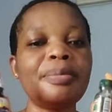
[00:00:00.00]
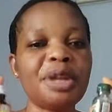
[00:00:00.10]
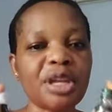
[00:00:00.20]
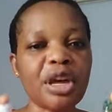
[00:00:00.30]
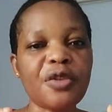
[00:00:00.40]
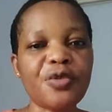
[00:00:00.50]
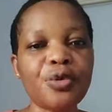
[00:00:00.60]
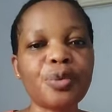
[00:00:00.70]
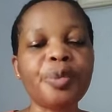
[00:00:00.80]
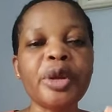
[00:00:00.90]
Be
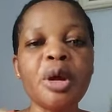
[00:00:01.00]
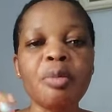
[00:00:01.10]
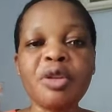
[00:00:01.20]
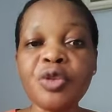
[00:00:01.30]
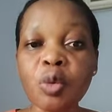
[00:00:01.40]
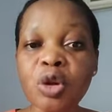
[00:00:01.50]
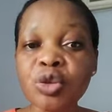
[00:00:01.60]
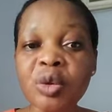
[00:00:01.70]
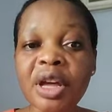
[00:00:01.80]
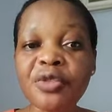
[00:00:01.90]
careful. But if you want
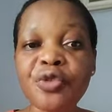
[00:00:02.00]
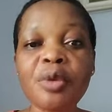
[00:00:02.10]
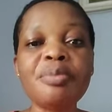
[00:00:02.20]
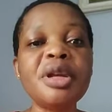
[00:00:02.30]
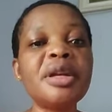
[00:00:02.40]
to get from